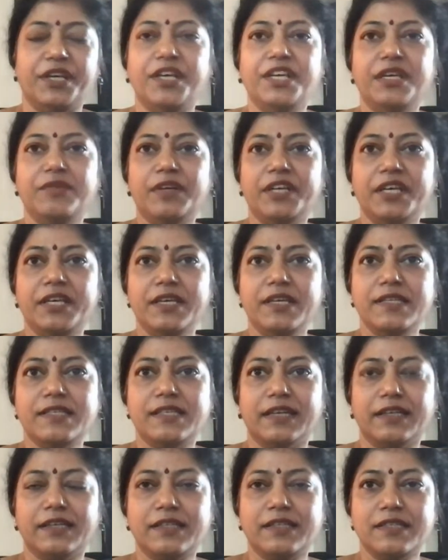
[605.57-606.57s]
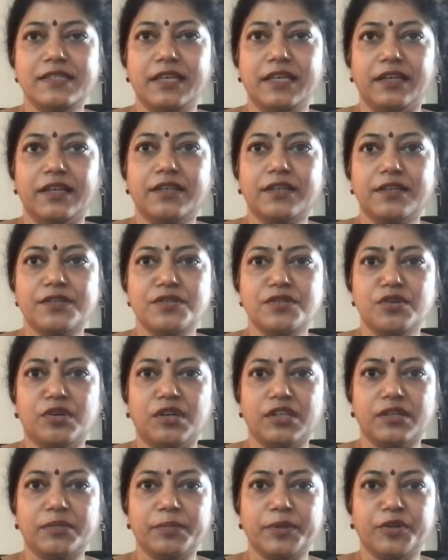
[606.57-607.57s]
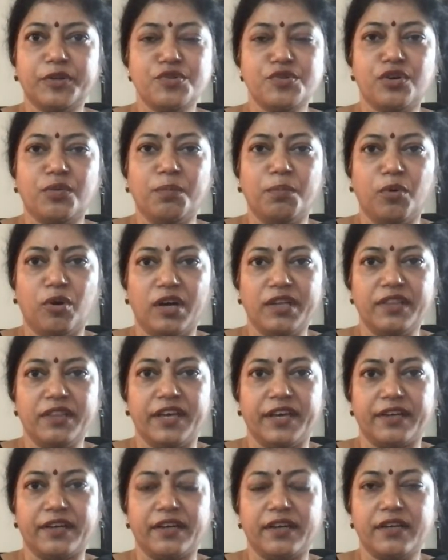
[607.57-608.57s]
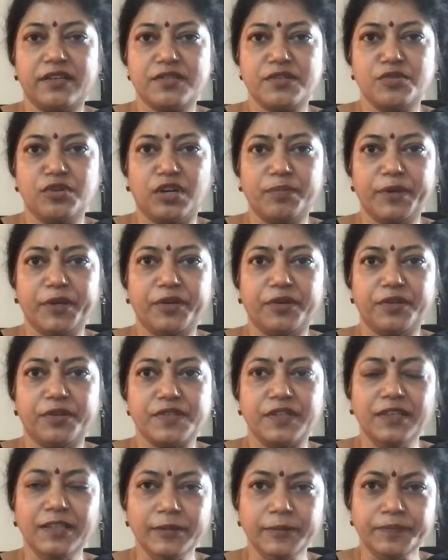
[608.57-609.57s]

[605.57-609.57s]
He said, see, it is not because you are born there. It is not because